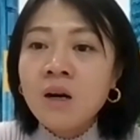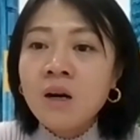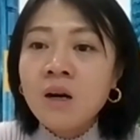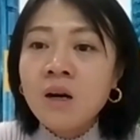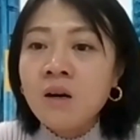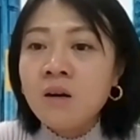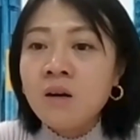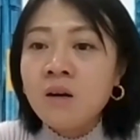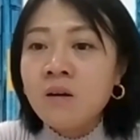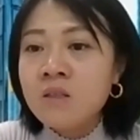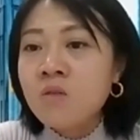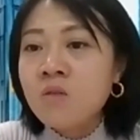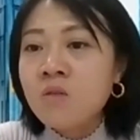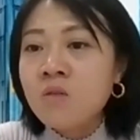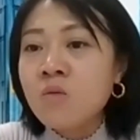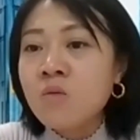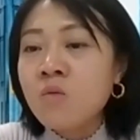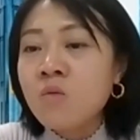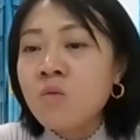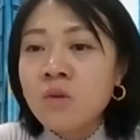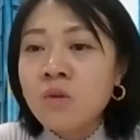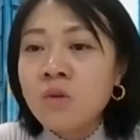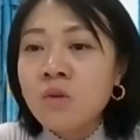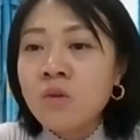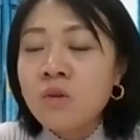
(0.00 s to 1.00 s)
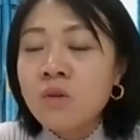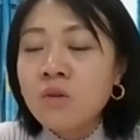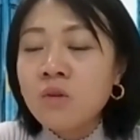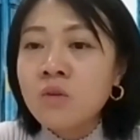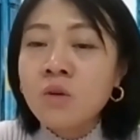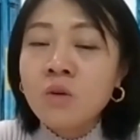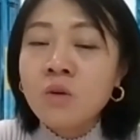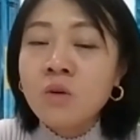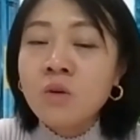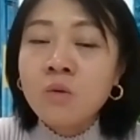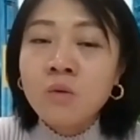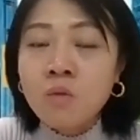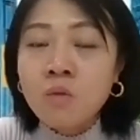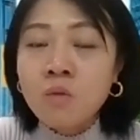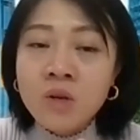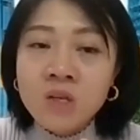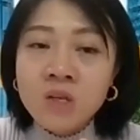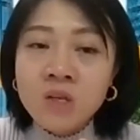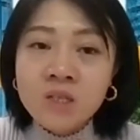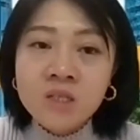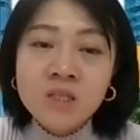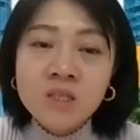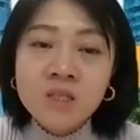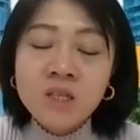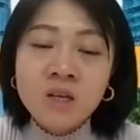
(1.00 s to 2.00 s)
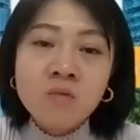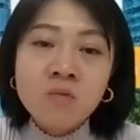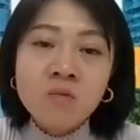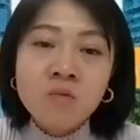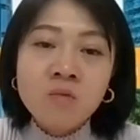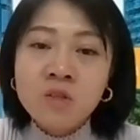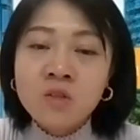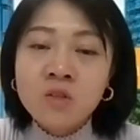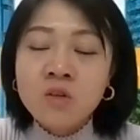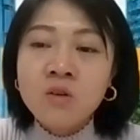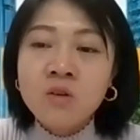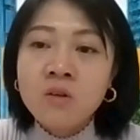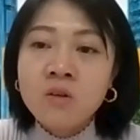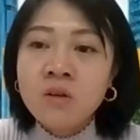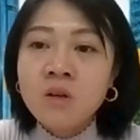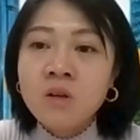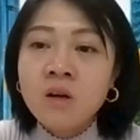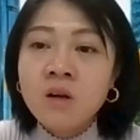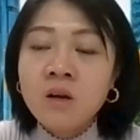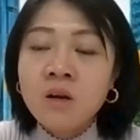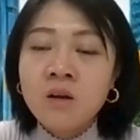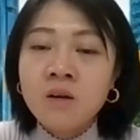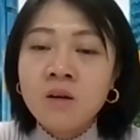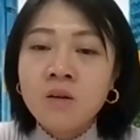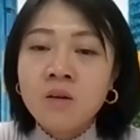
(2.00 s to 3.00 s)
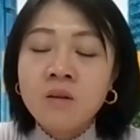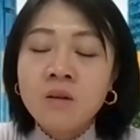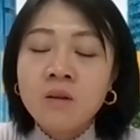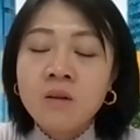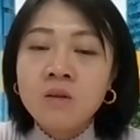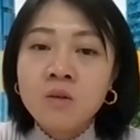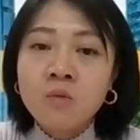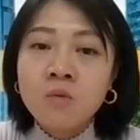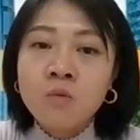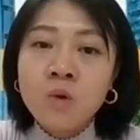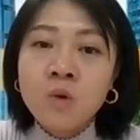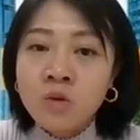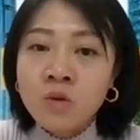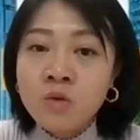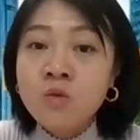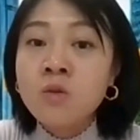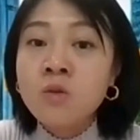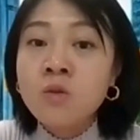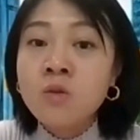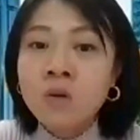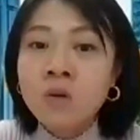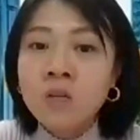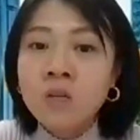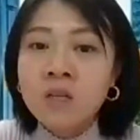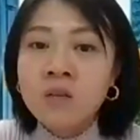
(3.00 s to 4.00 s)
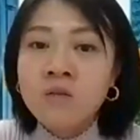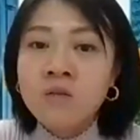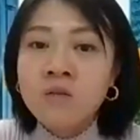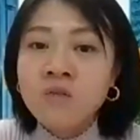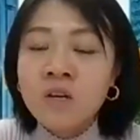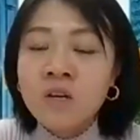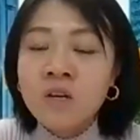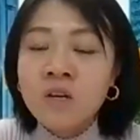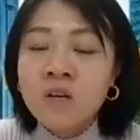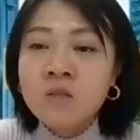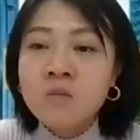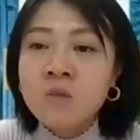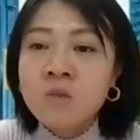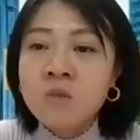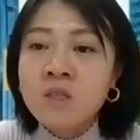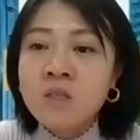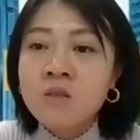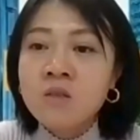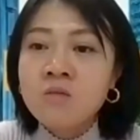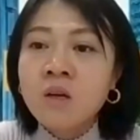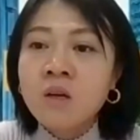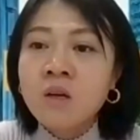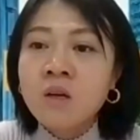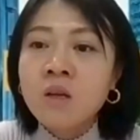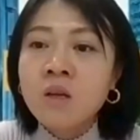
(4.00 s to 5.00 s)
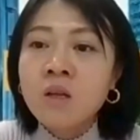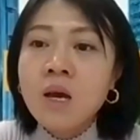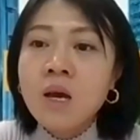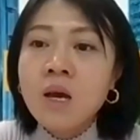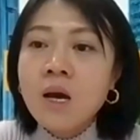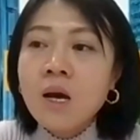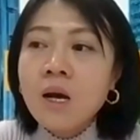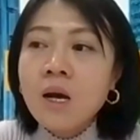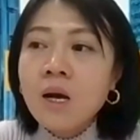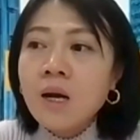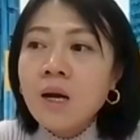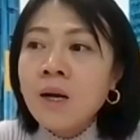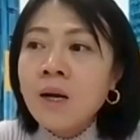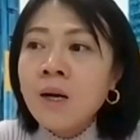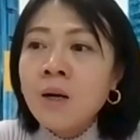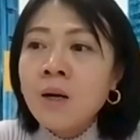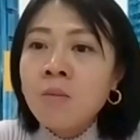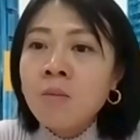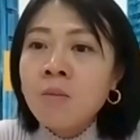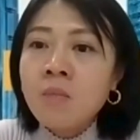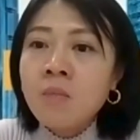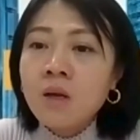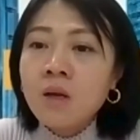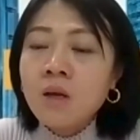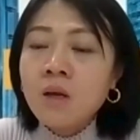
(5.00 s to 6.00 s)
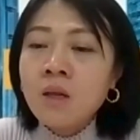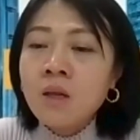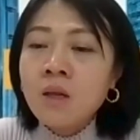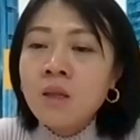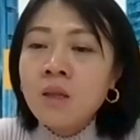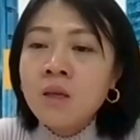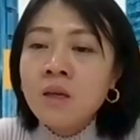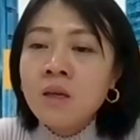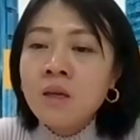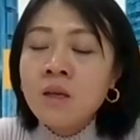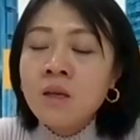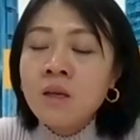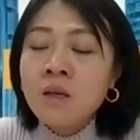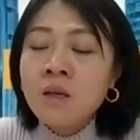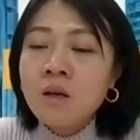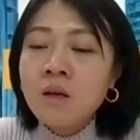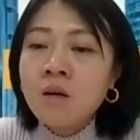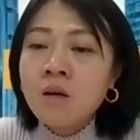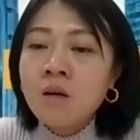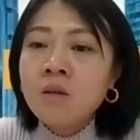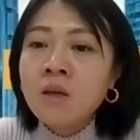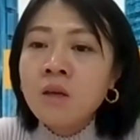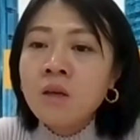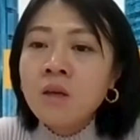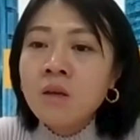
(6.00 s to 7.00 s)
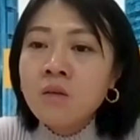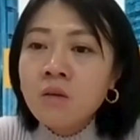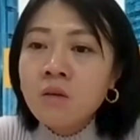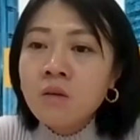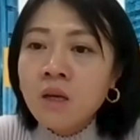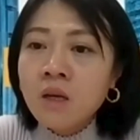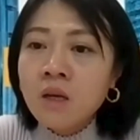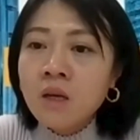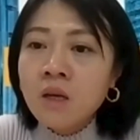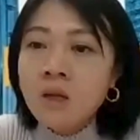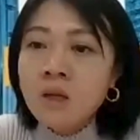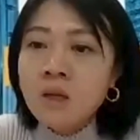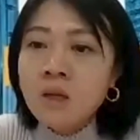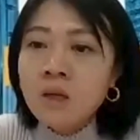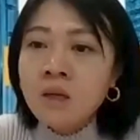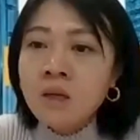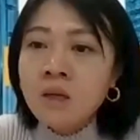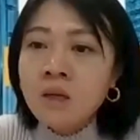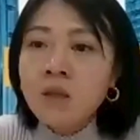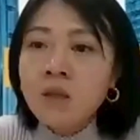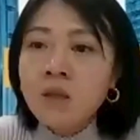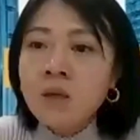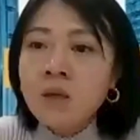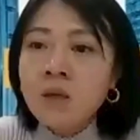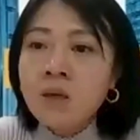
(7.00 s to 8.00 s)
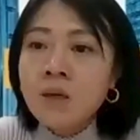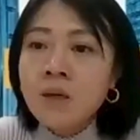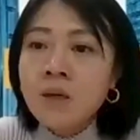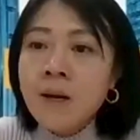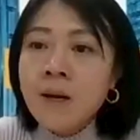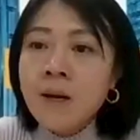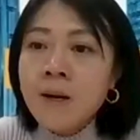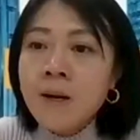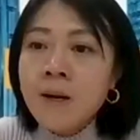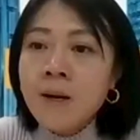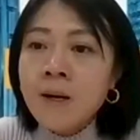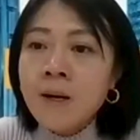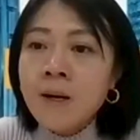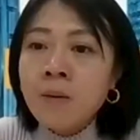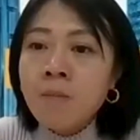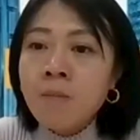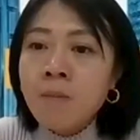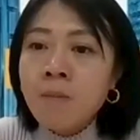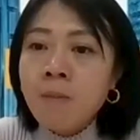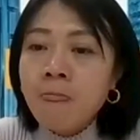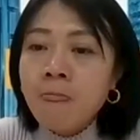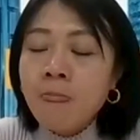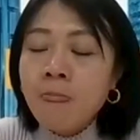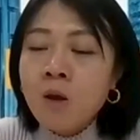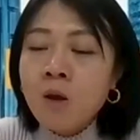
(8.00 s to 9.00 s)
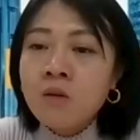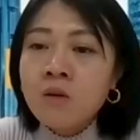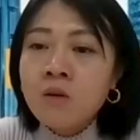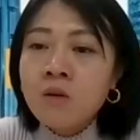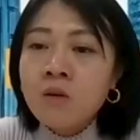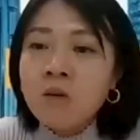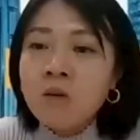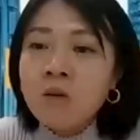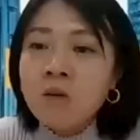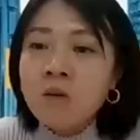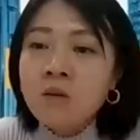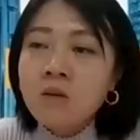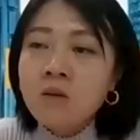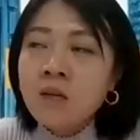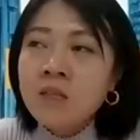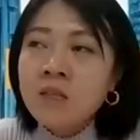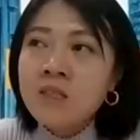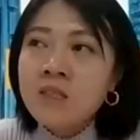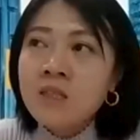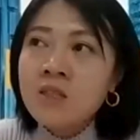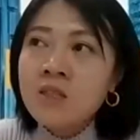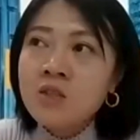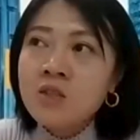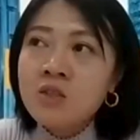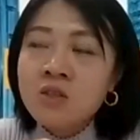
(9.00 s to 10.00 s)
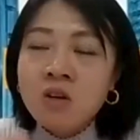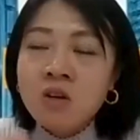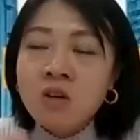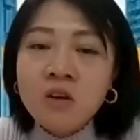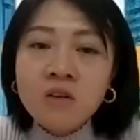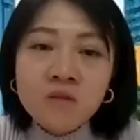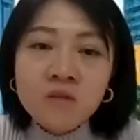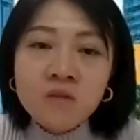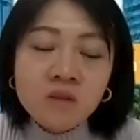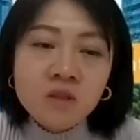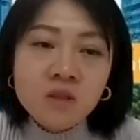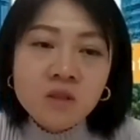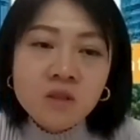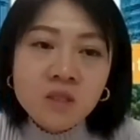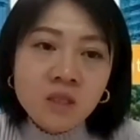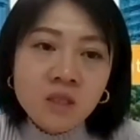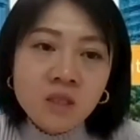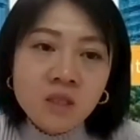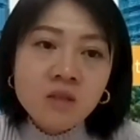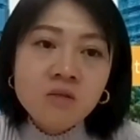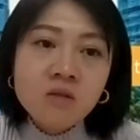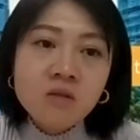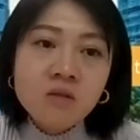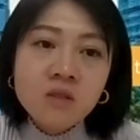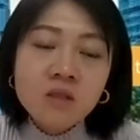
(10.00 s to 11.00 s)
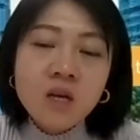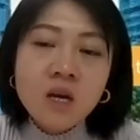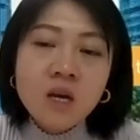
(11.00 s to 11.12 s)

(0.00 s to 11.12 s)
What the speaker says: is it worth, the risk and return when you look at investments, right? And then on the other hand, I think on the, I'd say soft skills,